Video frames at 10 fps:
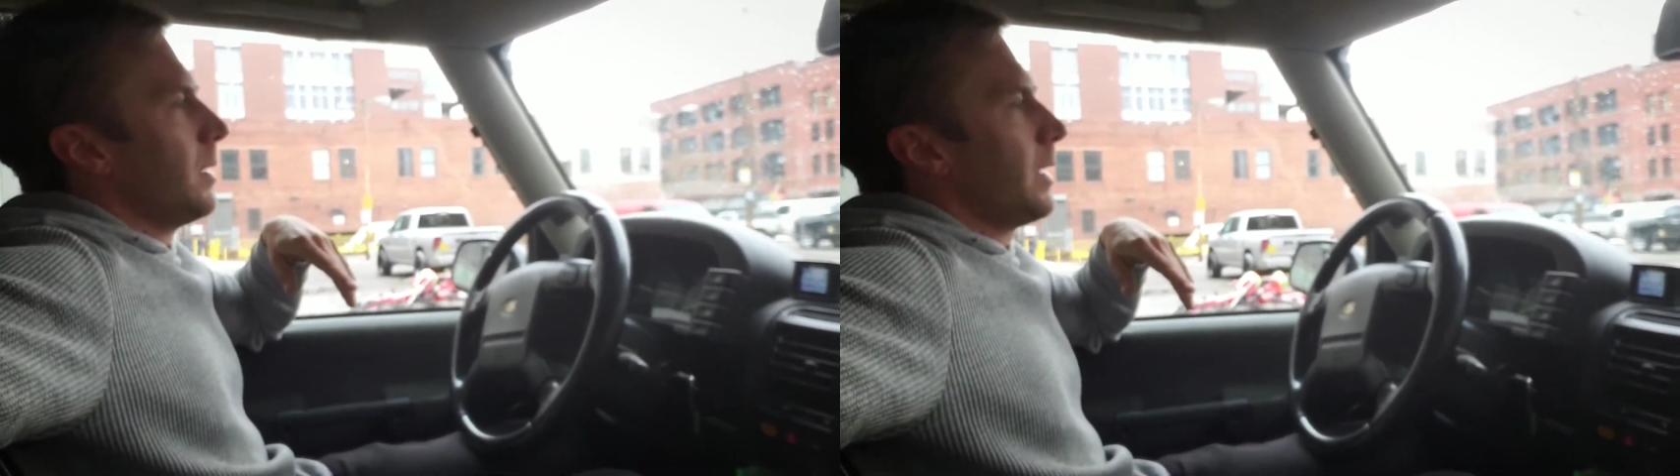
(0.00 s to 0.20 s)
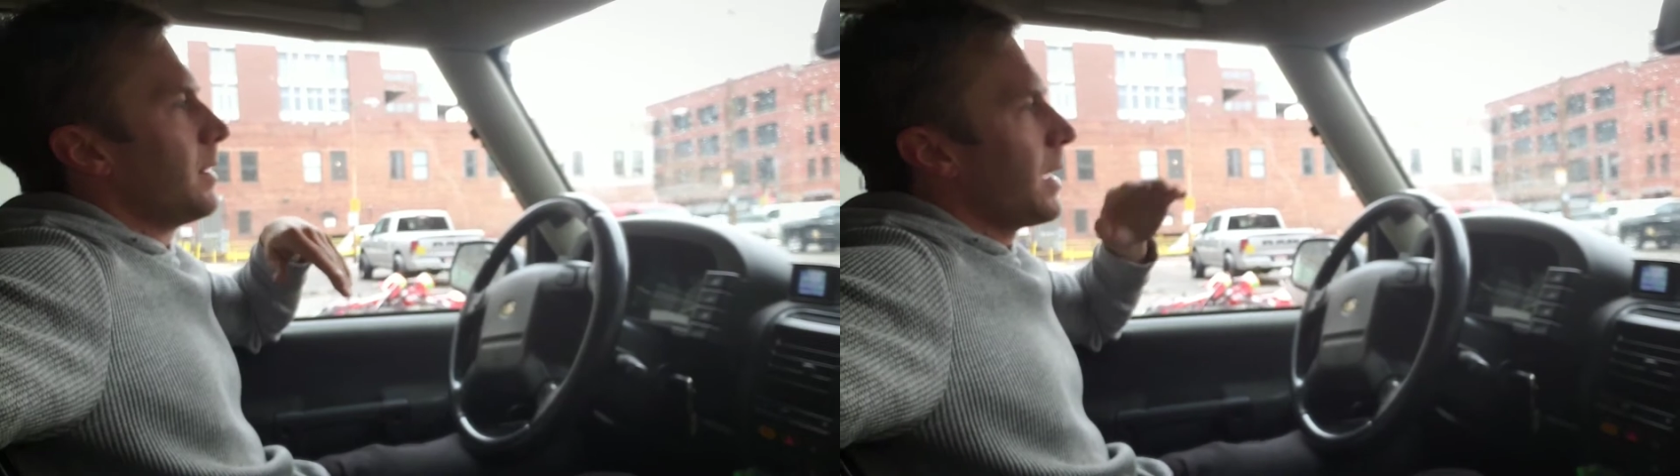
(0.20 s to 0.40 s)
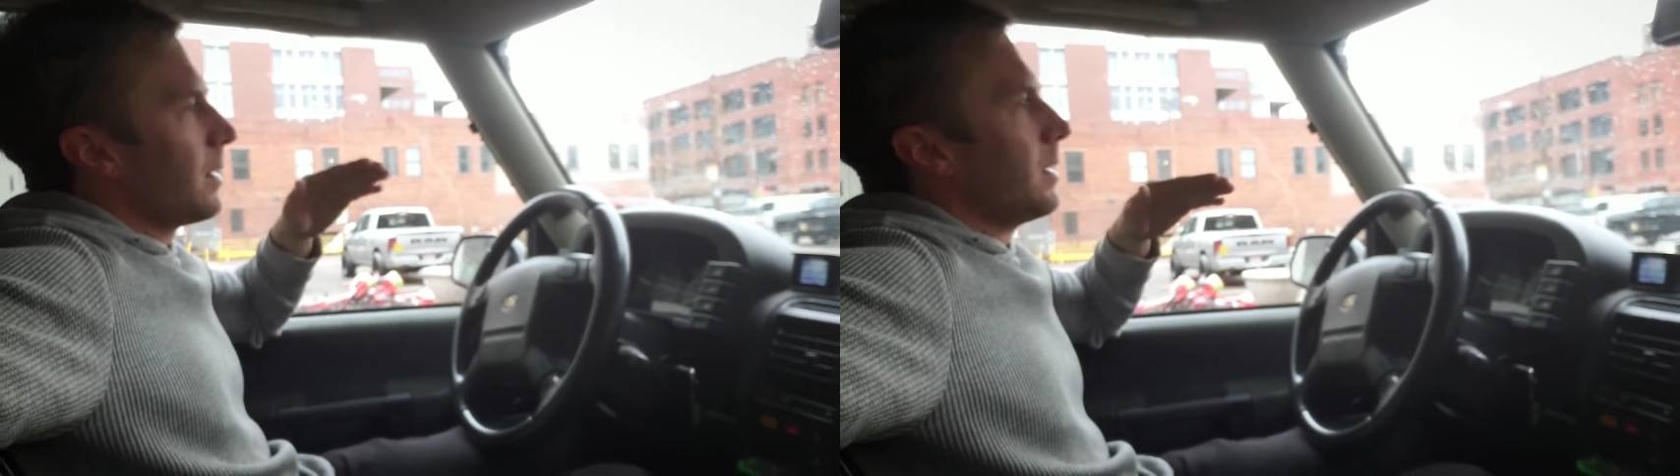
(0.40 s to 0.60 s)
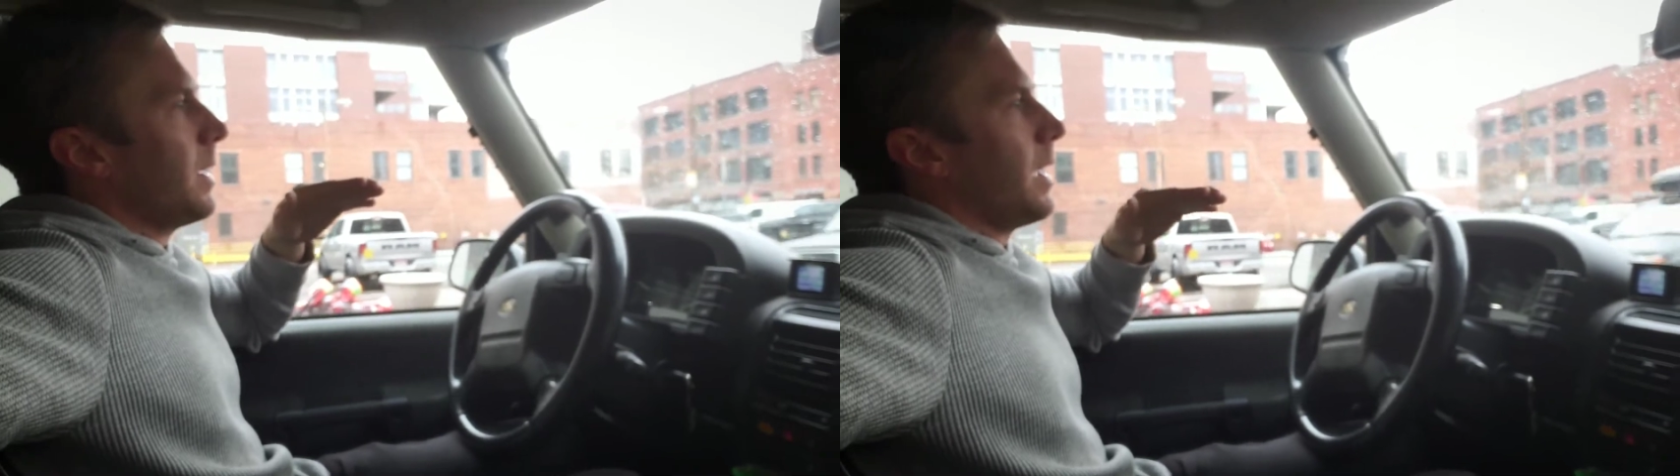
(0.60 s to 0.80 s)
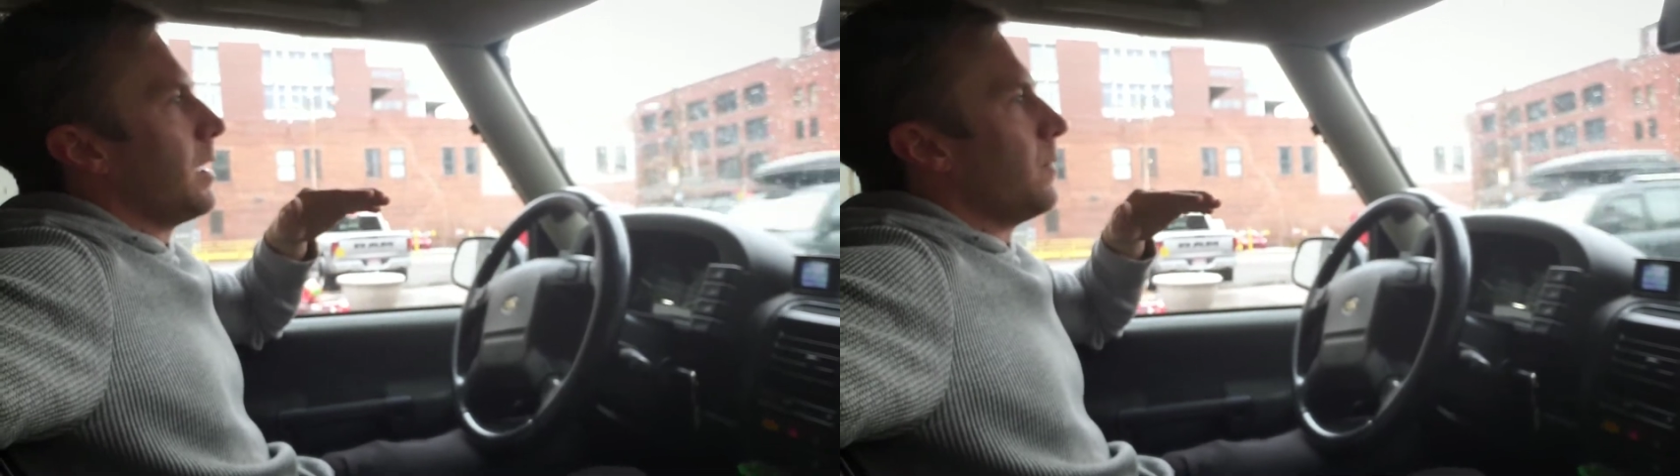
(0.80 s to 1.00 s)
at the end of the
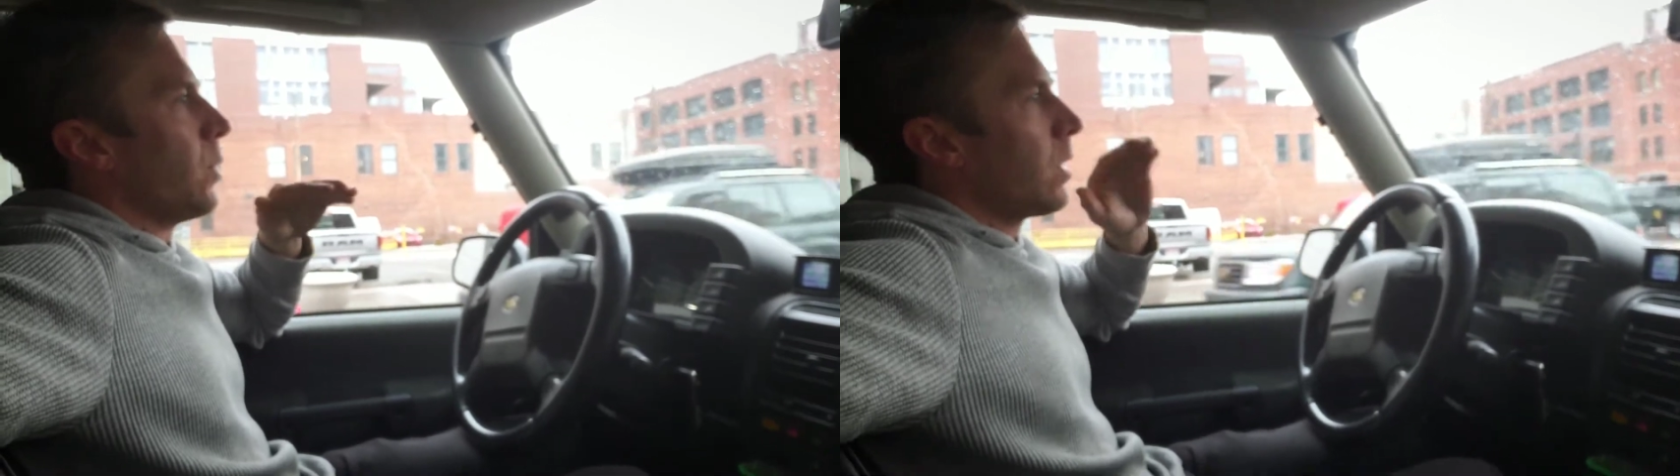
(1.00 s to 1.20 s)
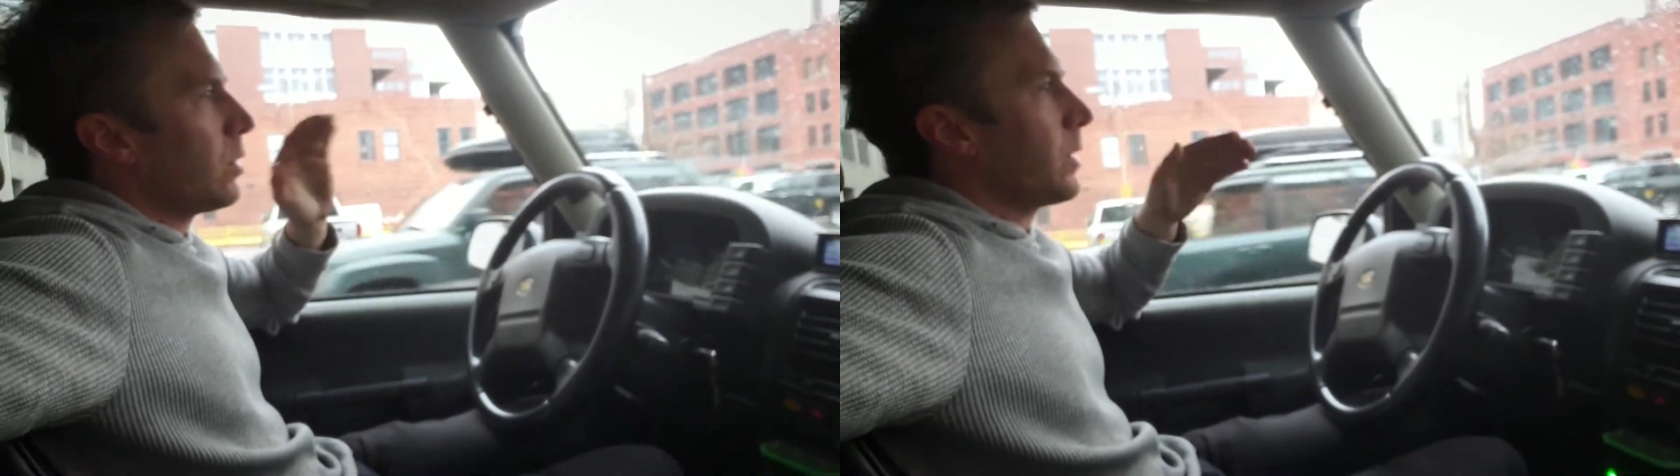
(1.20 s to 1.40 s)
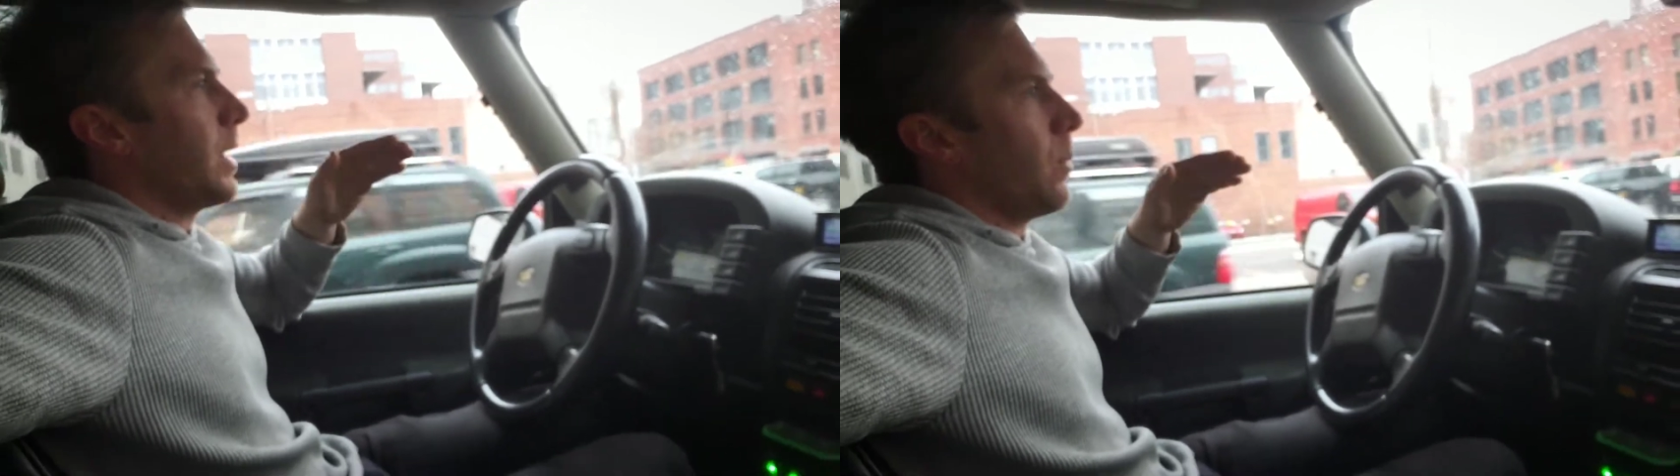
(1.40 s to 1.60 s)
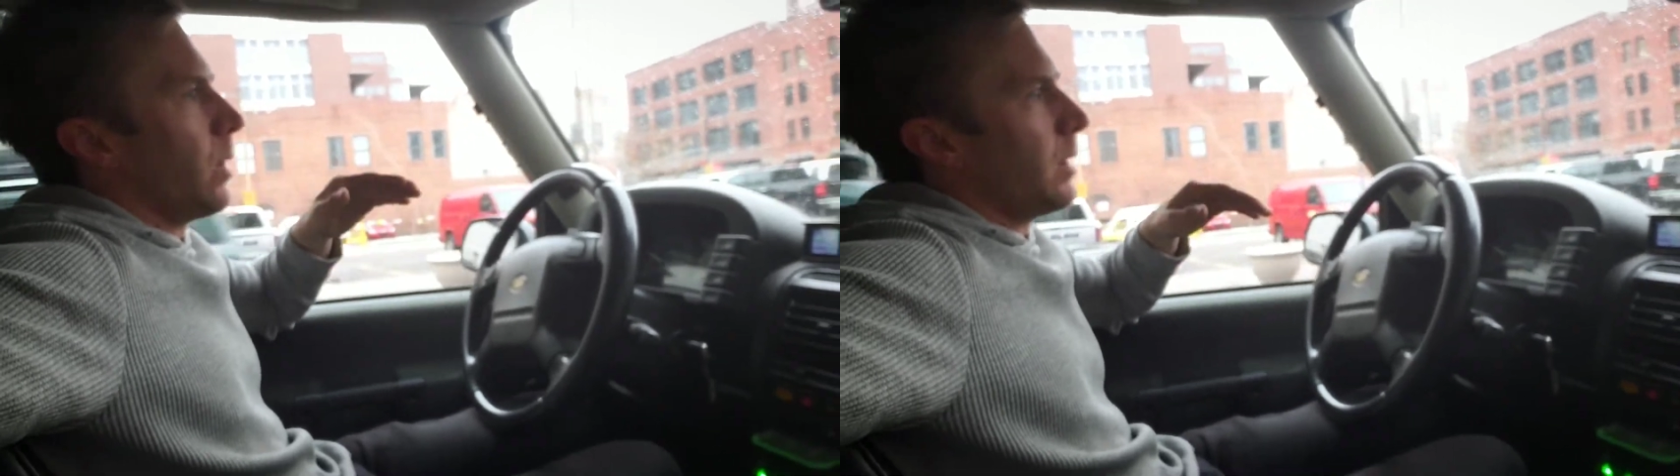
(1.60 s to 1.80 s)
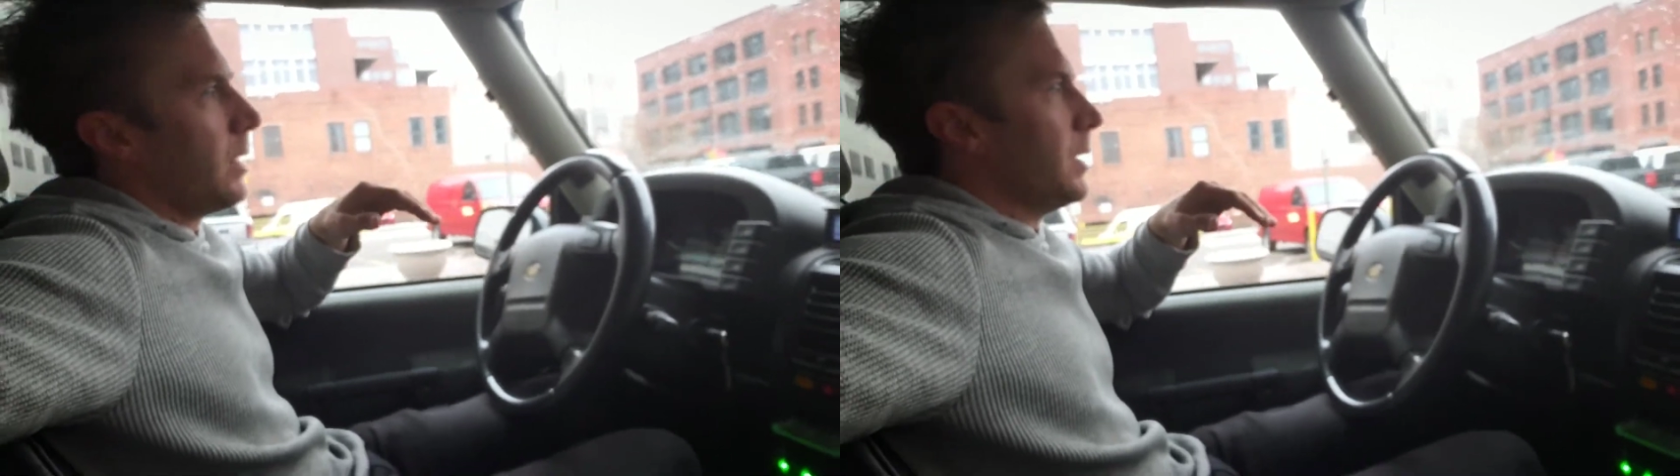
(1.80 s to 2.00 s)
day, if you are looking at
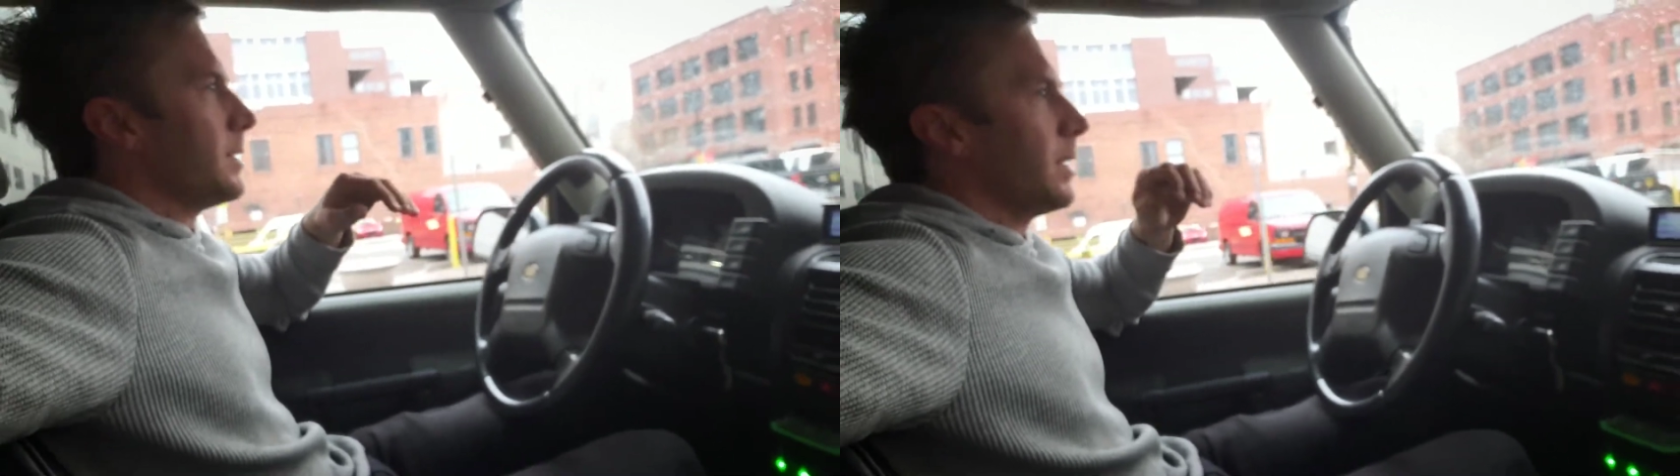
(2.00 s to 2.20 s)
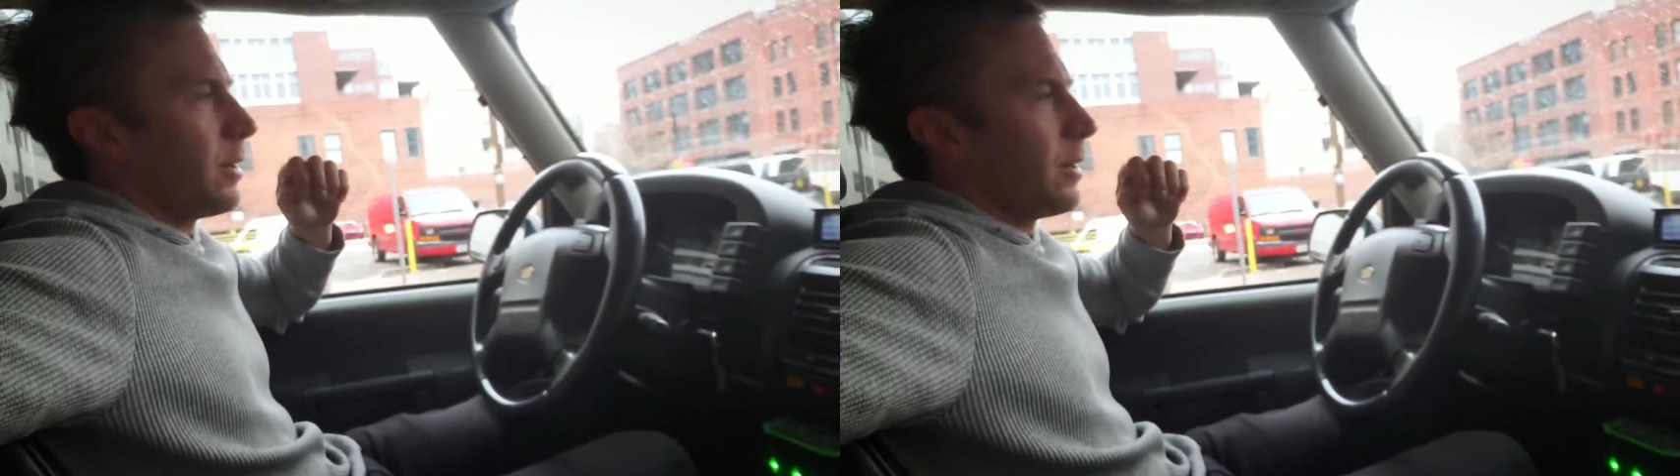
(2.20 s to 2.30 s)
one of these,